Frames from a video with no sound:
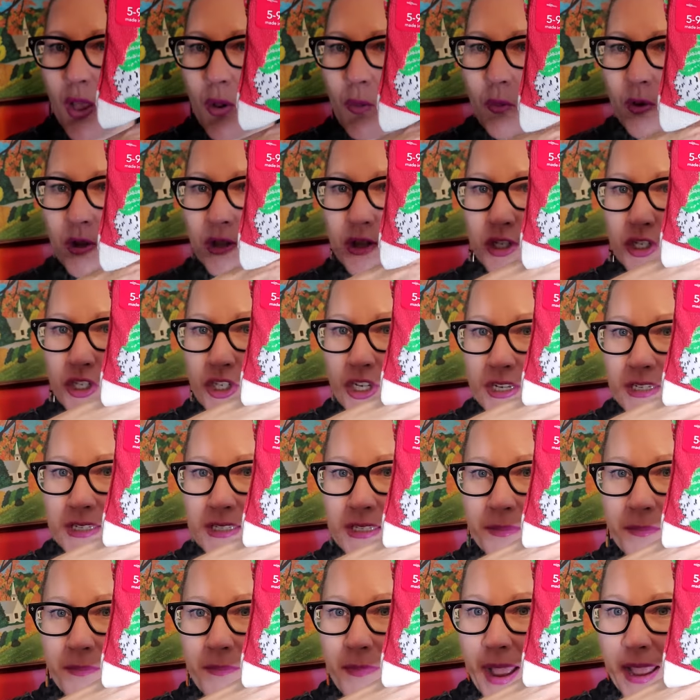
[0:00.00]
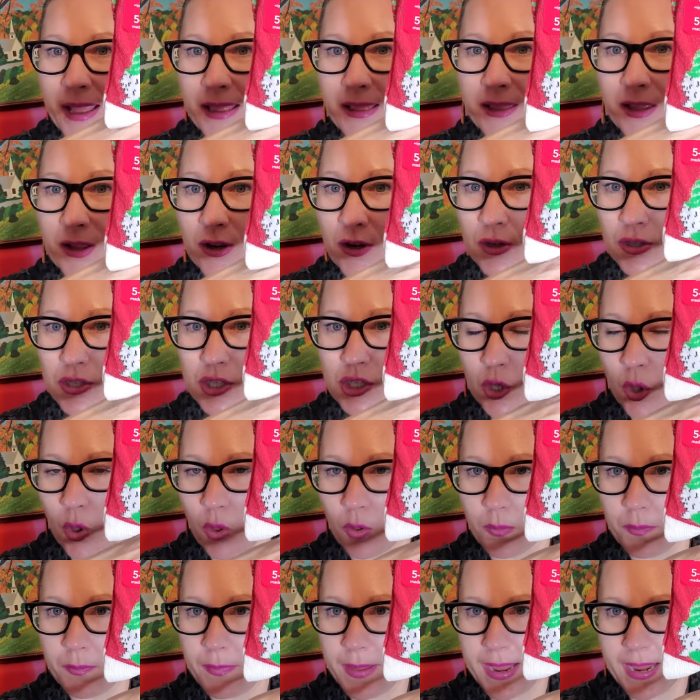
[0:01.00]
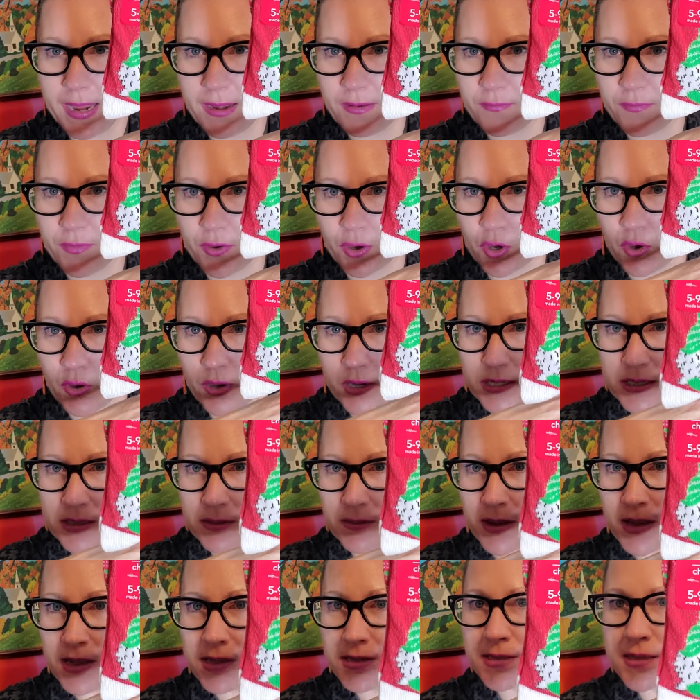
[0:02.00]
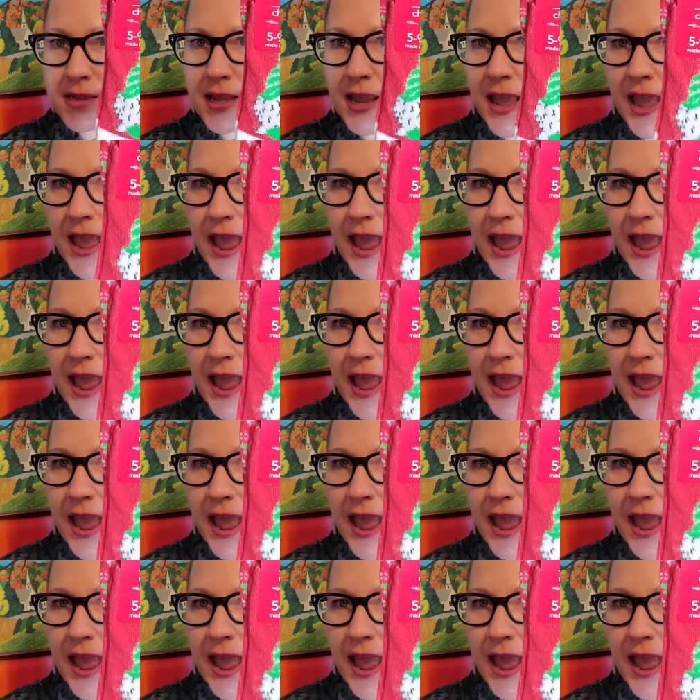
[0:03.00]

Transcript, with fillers: was just my little soulmate for Christmas.